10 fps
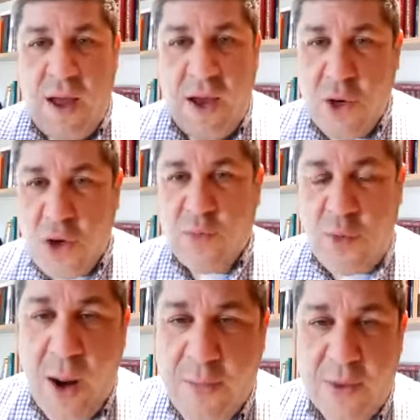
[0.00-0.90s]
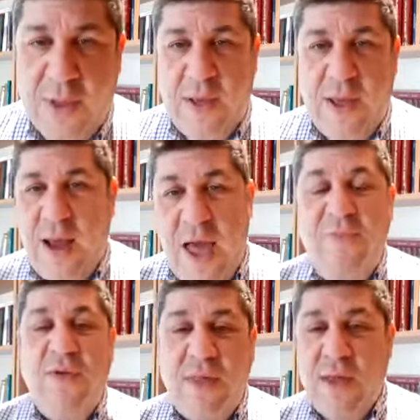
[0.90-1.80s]
cooked properly. It had
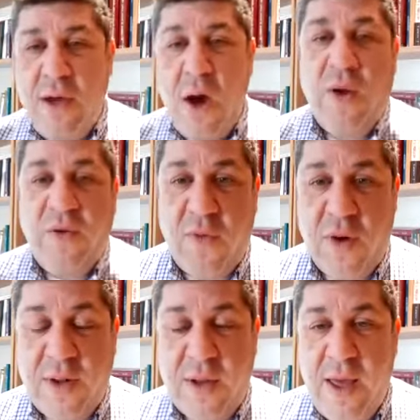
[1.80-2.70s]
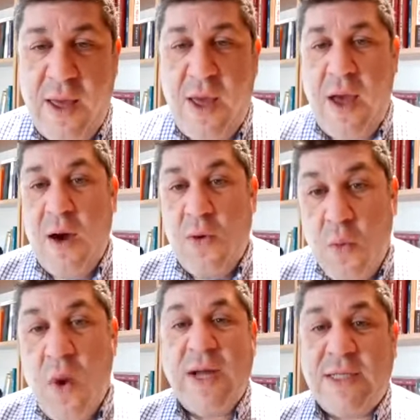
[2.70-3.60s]
everything going for it.
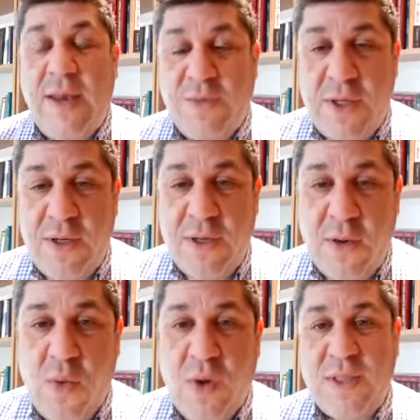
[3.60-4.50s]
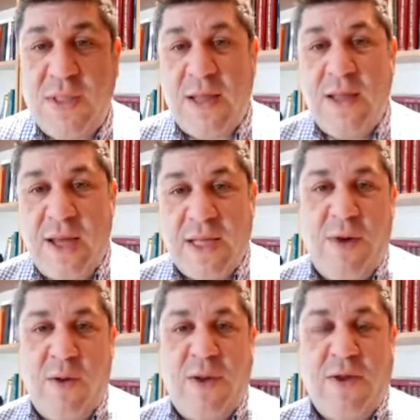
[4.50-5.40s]
One exception was that the
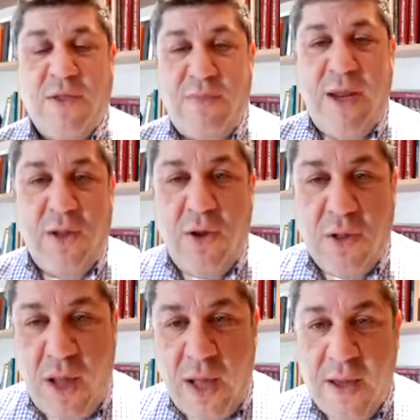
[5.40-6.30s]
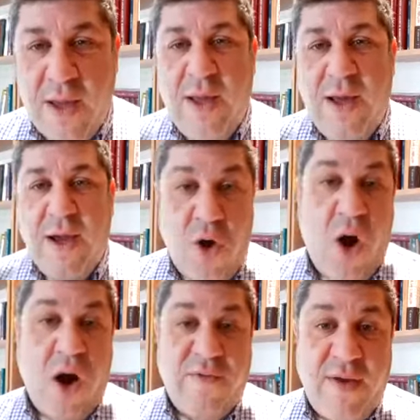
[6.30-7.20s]
experimenters made it look like
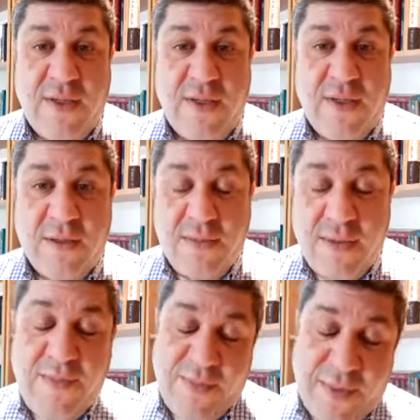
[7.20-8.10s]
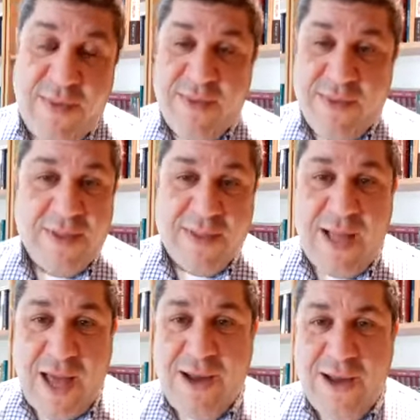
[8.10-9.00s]
dog feces. It's
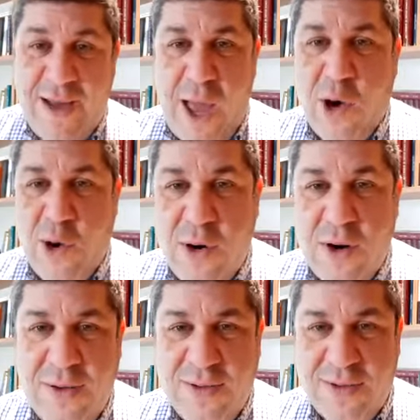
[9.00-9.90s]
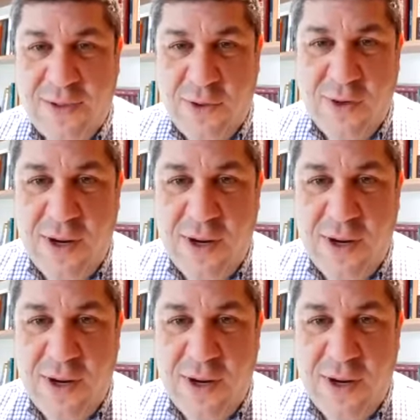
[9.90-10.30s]
not a error as your